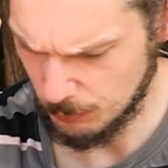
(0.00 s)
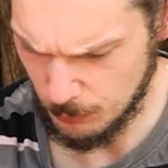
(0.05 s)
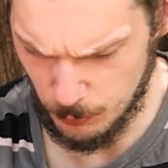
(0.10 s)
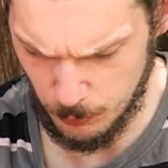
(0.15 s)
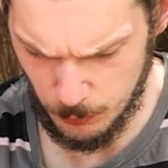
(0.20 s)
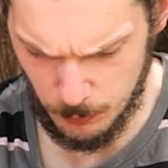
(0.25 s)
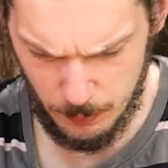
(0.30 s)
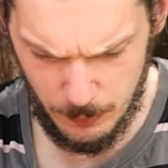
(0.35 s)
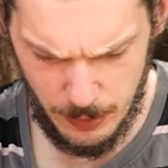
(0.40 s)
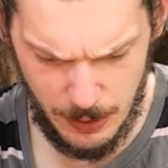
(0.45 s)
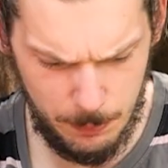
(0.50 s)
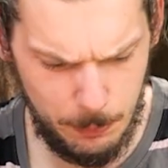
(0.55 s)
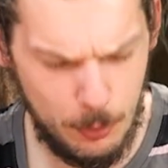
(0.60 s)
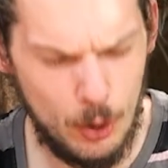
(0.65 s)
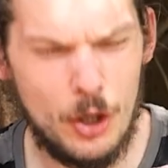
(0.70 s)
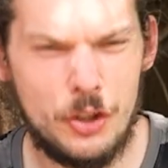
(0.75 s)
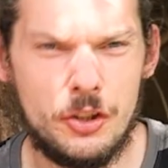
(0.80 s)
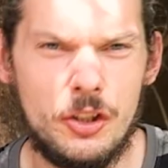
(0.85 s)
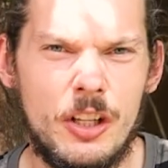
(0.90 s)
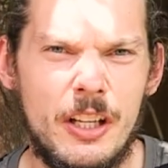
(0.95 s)
Cool. And
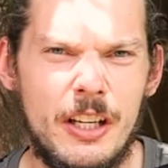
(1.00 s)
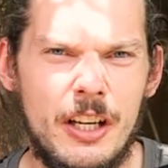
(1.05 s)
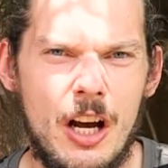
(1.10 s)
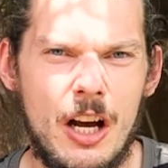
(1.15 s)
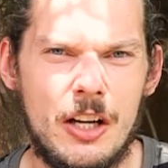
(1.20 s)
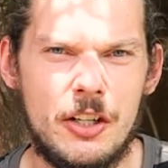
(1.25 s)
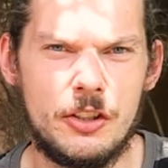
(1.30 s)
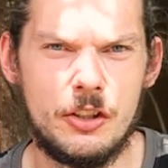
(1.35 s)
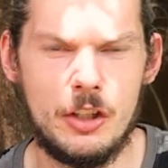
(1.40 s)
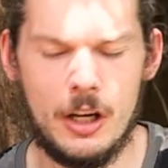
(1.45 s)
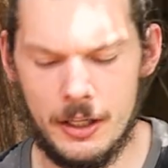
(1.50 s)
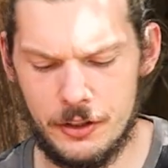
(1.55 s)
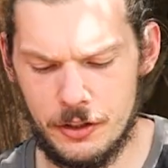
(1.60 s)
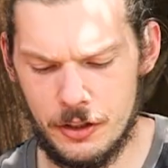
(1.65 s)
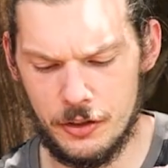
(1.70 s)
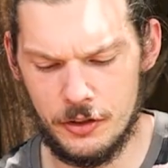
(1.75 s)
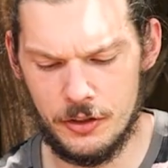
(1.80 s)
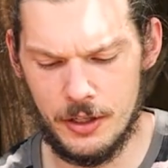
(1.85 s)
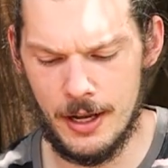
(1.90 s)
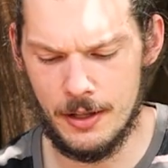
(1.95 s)
personally, I just like
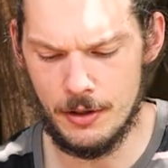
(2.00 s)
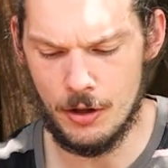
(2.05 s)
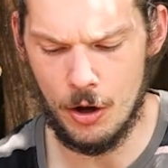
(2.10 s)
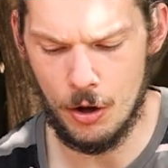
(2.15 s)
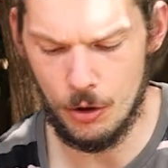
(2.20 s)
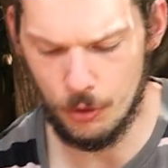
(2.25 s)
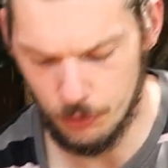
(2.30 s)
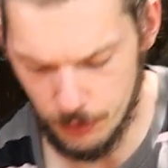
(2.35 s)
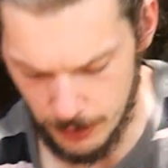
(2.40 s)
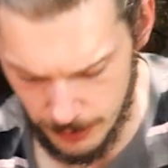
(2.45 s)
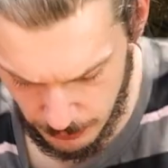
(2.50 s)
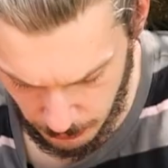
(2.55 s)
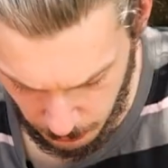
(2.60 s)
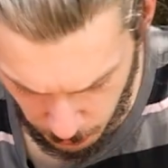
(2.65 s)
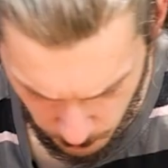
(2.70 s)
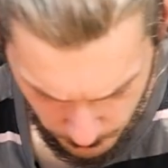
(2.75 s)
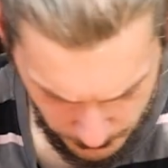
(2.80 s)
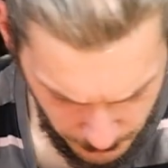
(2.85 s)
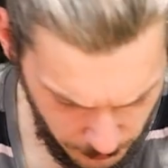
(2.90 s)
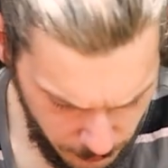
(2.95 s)
to sand the whole thing a
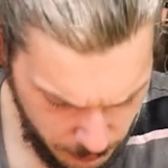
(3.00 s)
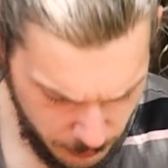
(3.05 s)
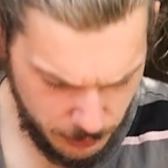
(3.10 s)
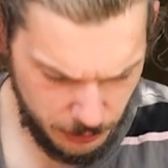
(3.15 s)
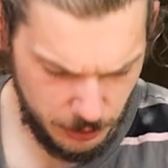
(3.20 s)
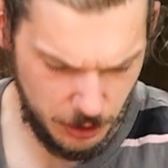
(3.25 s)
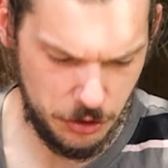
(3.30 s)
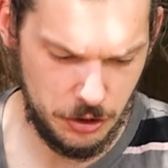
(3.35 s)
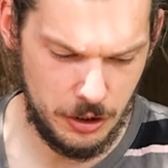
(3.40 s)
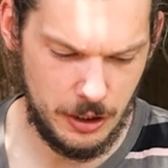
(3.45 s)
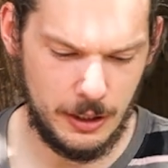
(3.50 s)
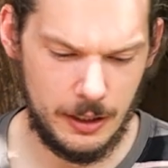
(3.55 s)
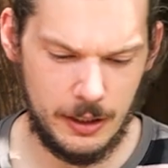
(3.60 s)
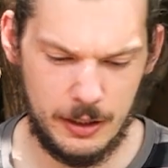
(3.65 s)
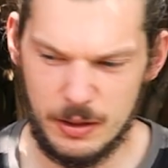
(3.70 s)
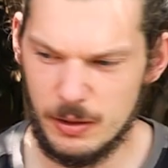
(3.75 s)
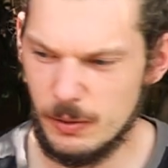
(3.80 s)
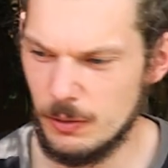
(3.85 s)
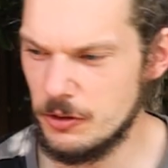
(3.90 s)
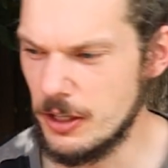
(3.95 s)
little bit just
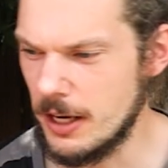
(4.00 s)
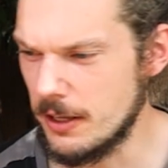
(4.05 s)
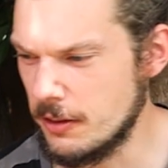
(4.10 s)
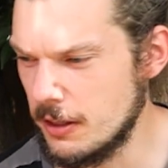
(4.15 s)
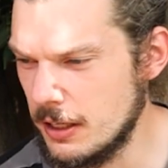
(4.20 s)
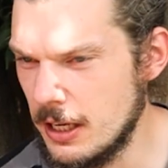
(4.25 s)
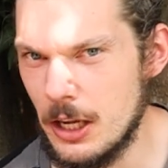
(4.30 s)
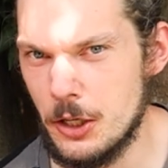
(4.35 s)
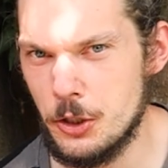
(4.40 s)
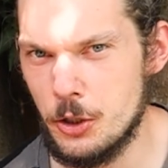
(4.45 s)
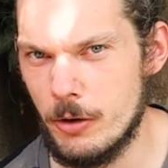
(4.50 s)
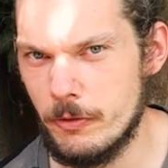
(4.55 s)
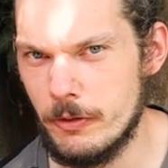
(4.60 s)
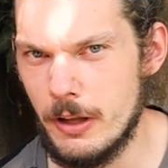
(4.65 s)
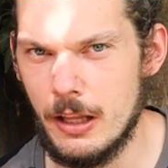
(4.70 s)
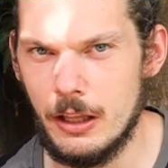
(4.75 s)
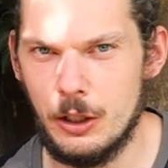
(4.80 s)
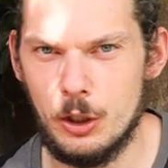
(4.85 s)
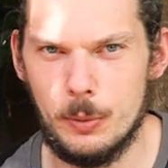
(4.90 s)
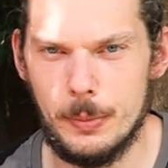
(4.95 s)
to take the edge off
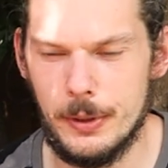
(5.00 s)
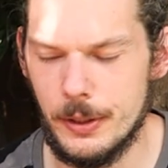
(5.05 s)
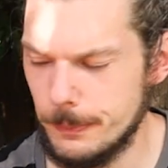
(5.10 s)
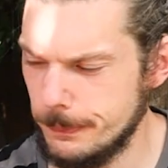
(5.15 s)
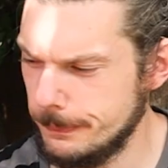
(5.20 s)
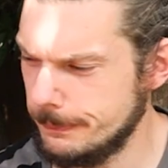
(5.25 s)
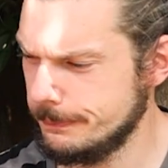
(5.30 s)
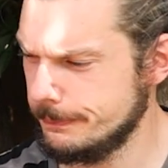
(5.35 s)
that little bit.